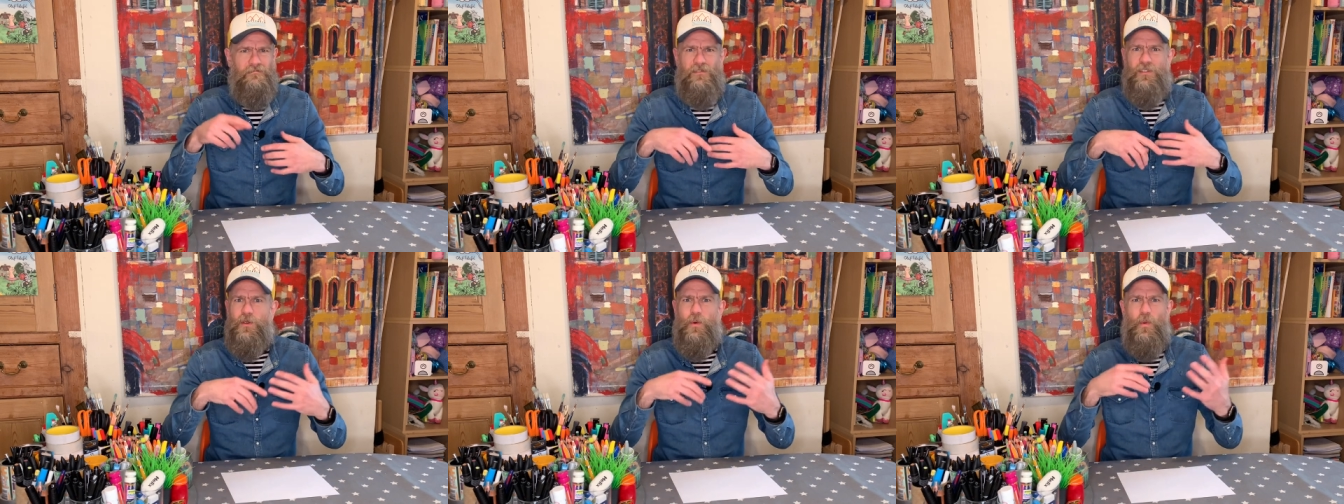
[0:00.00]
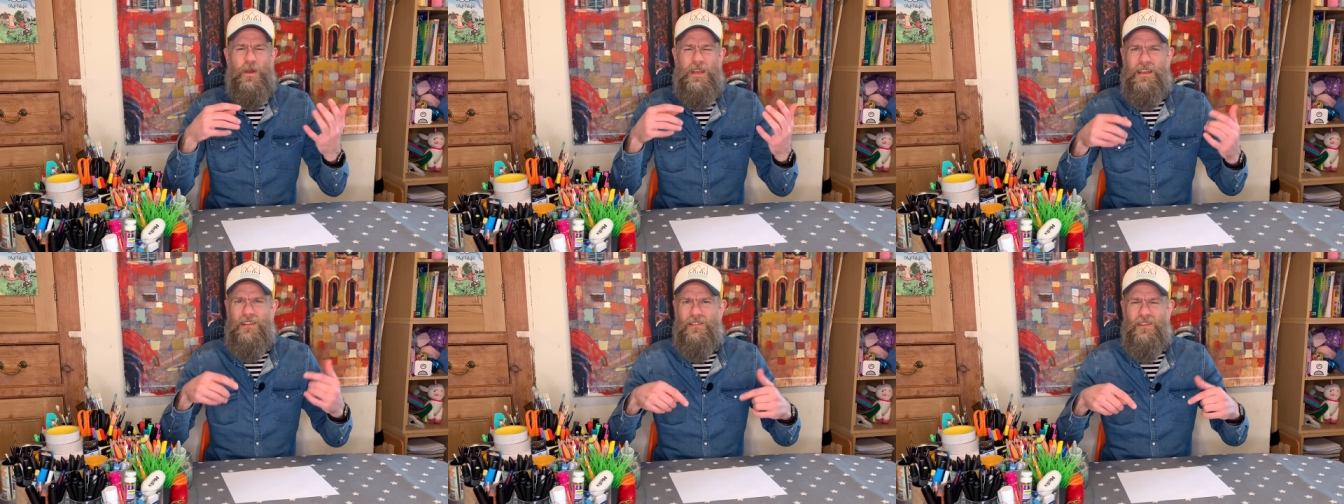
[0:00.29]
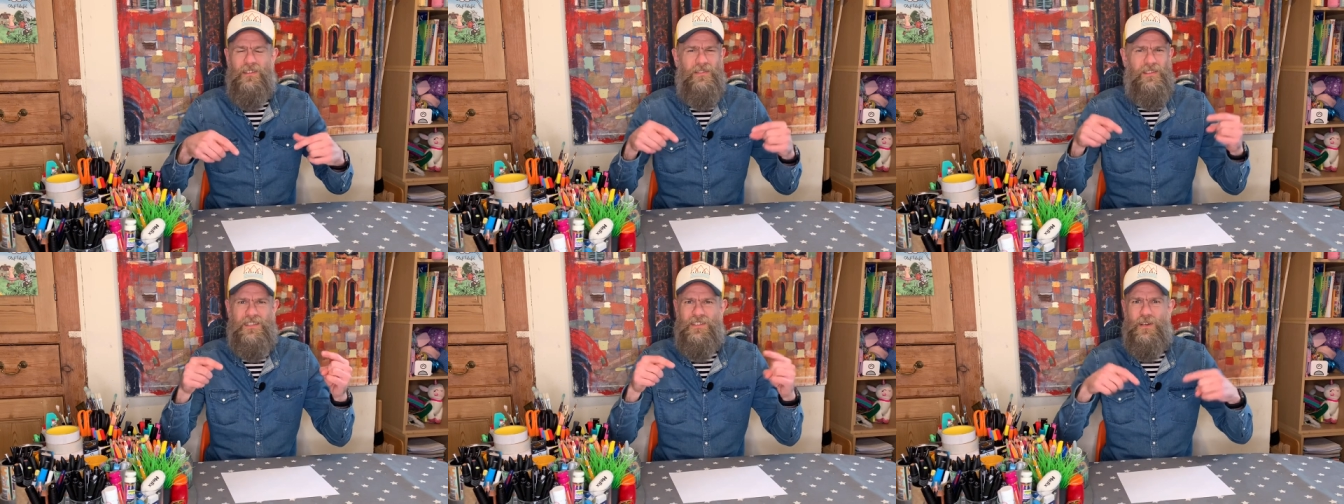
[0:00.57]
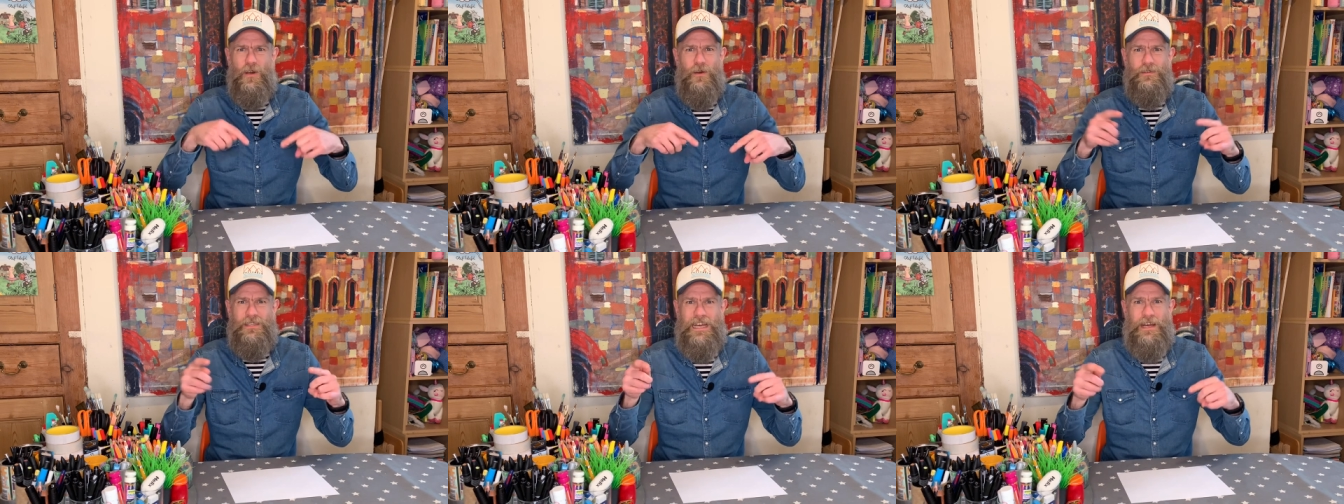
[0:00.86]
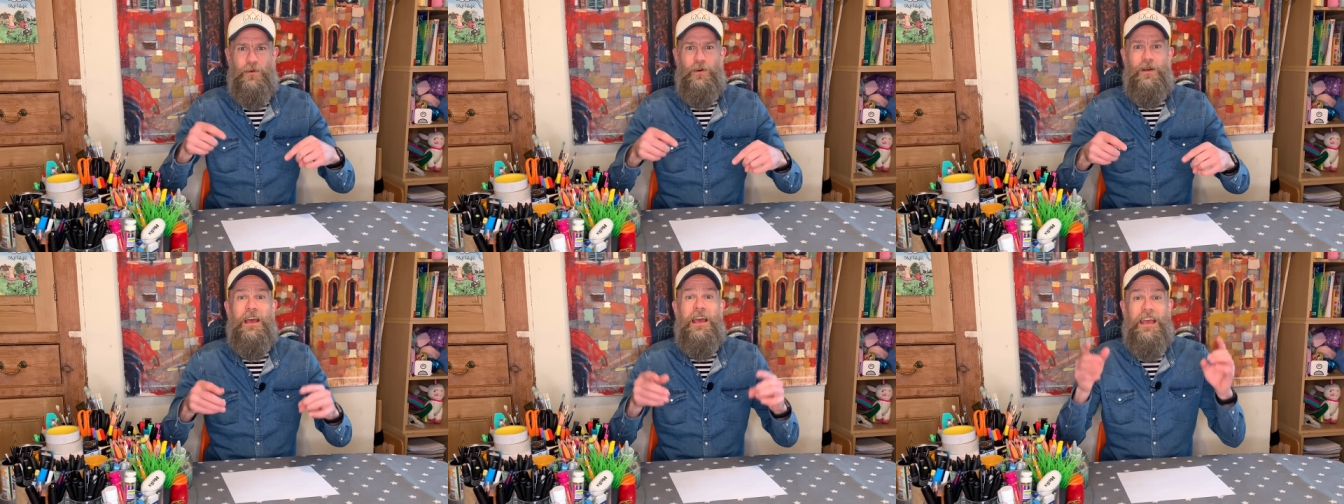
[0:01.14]
the week that this goes
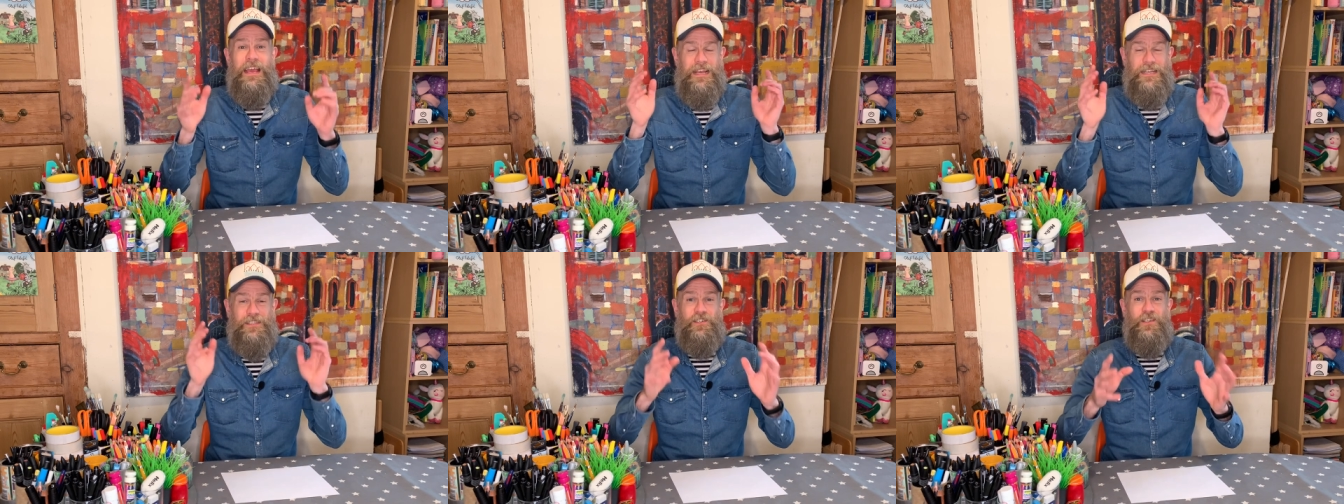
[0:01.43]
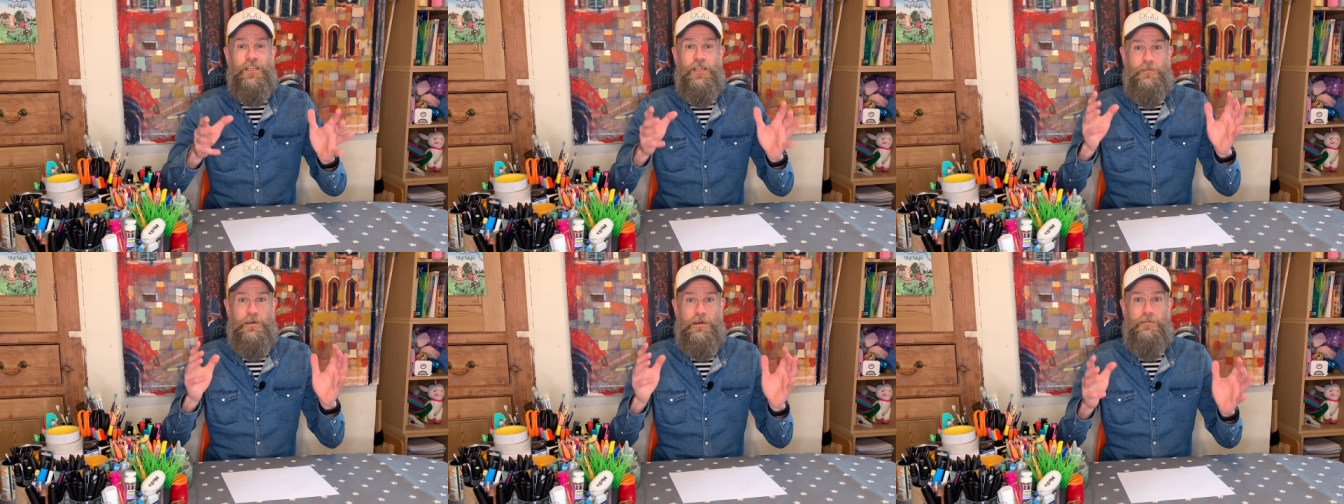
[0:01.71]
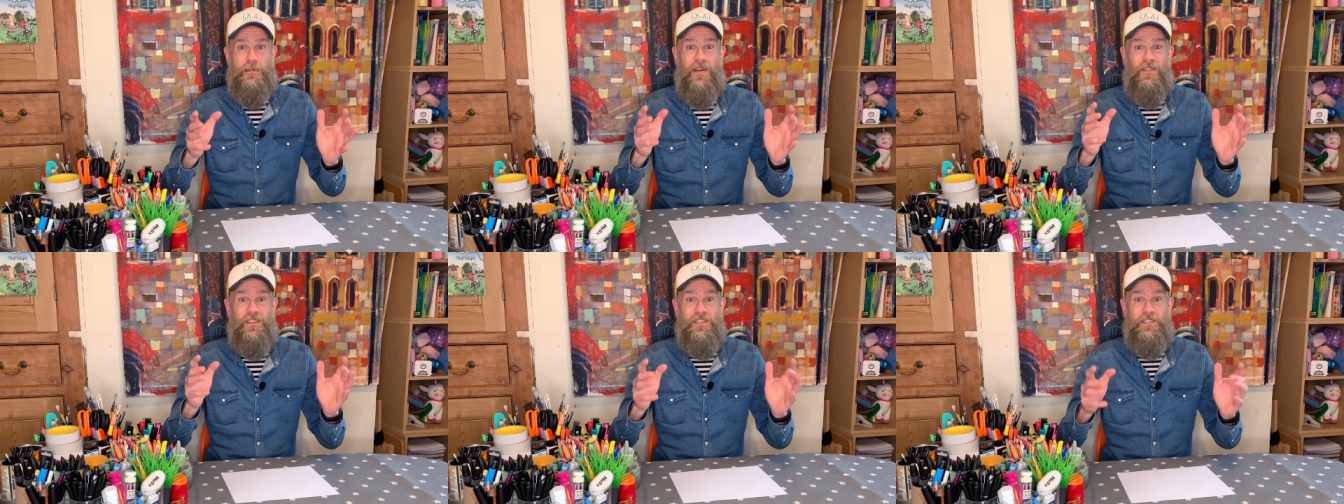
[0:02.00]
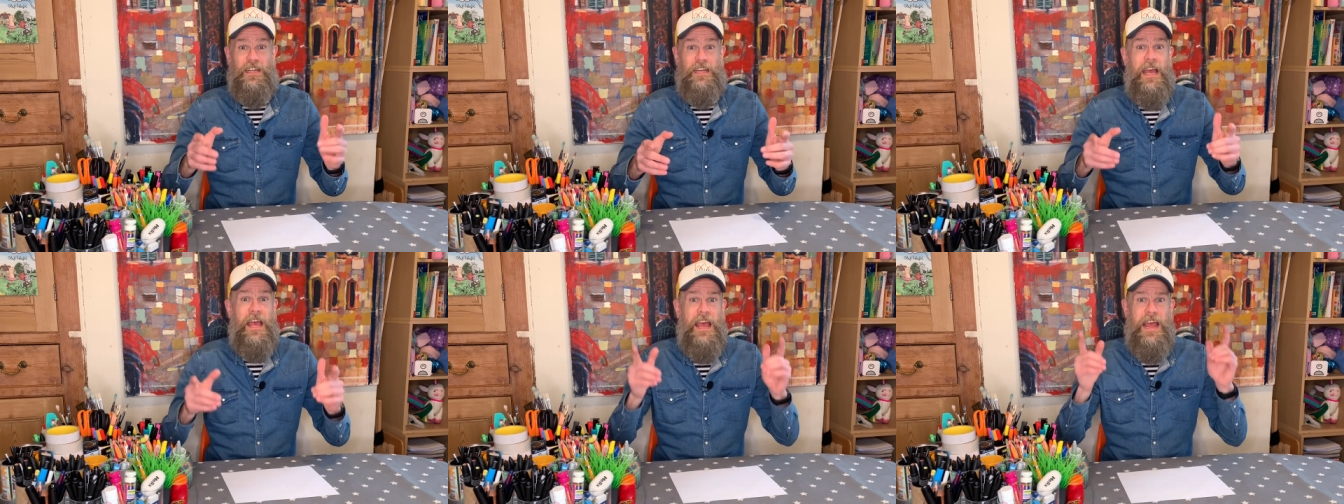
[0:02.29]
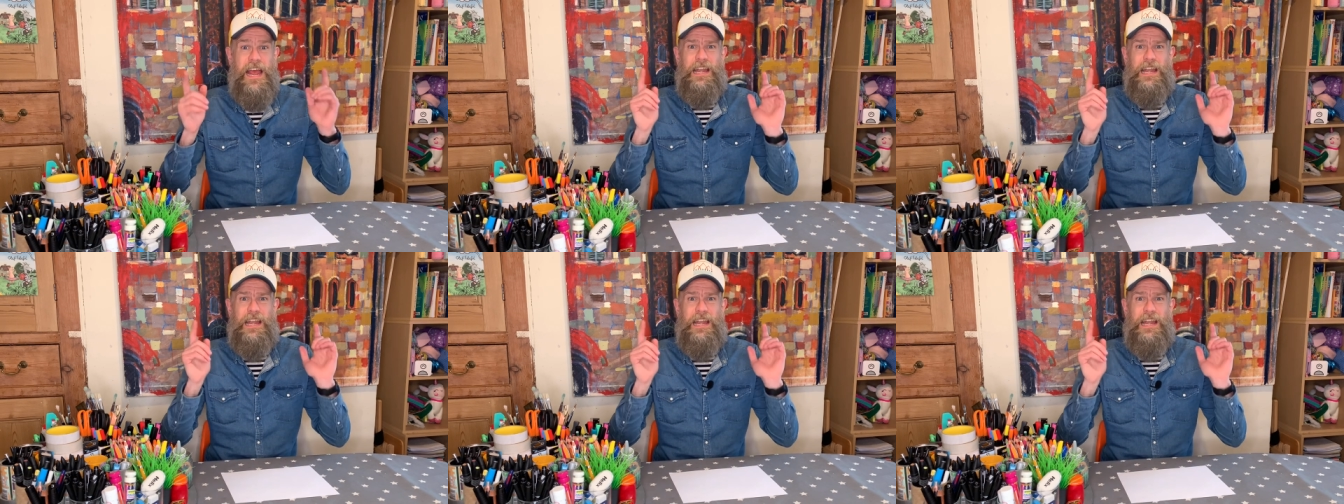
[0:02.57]
out, is going to be Mother's Day.